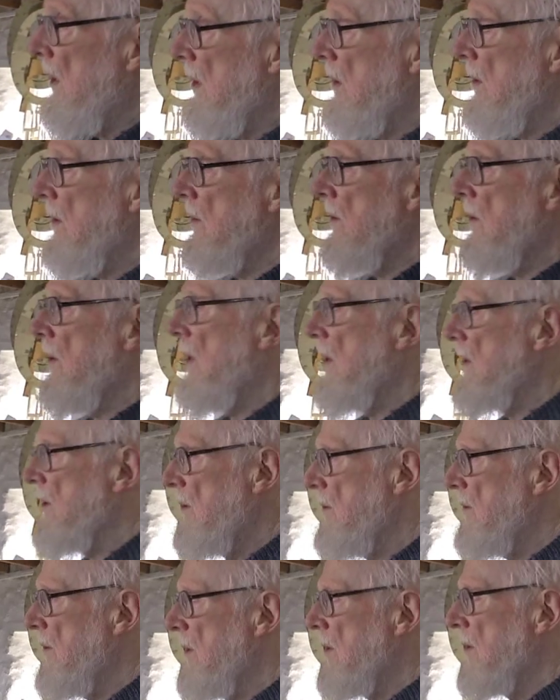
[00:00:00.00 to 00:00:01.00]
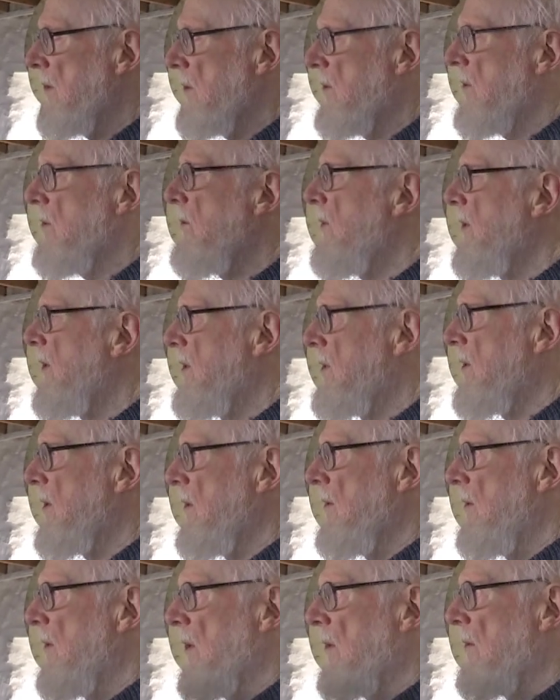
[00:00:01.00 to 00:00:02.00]
Well, no, I don't think the two things are
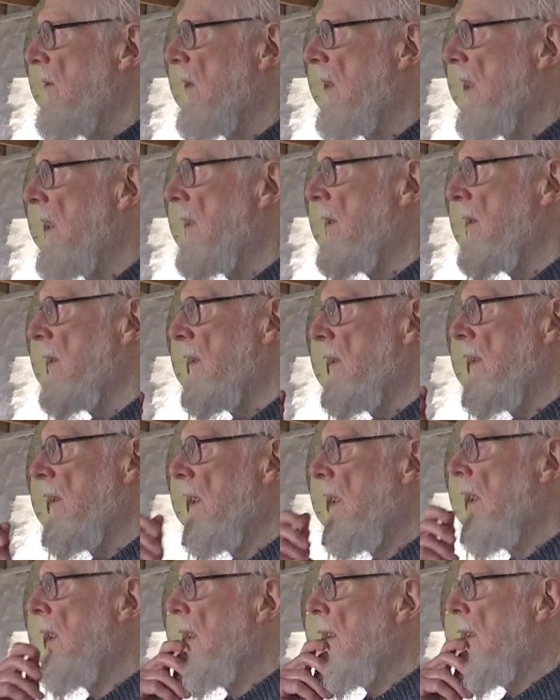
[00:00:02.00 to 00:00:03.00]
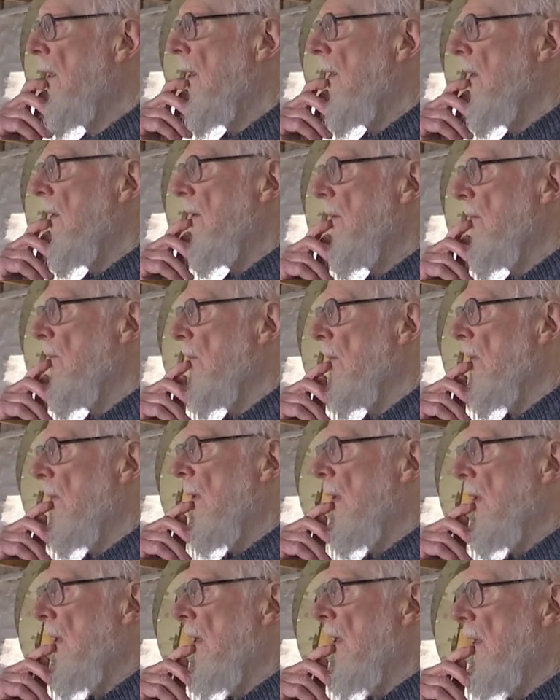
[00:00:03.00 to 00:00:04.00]
related.
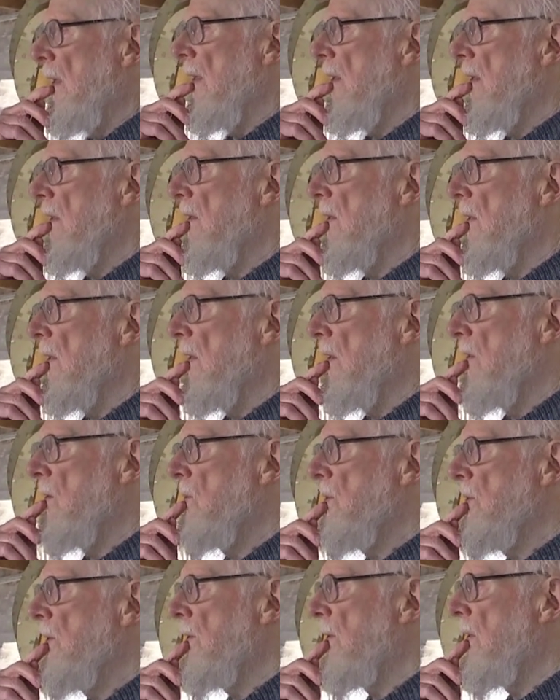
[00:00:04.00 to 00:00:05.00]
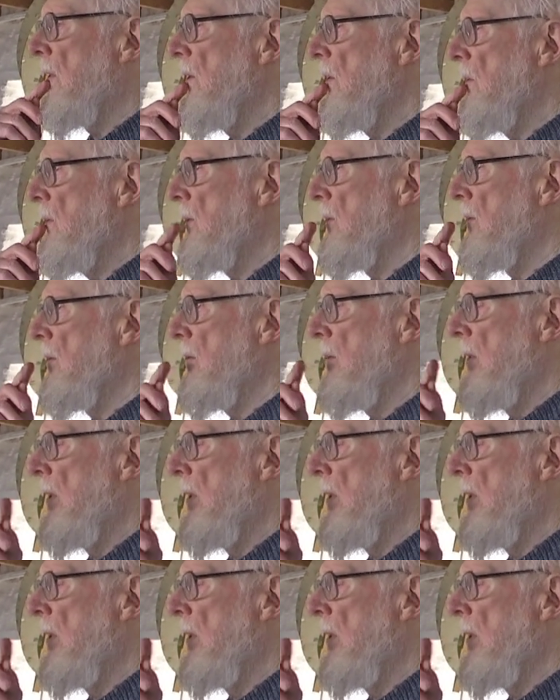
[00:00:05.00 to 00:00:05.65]
I used to go to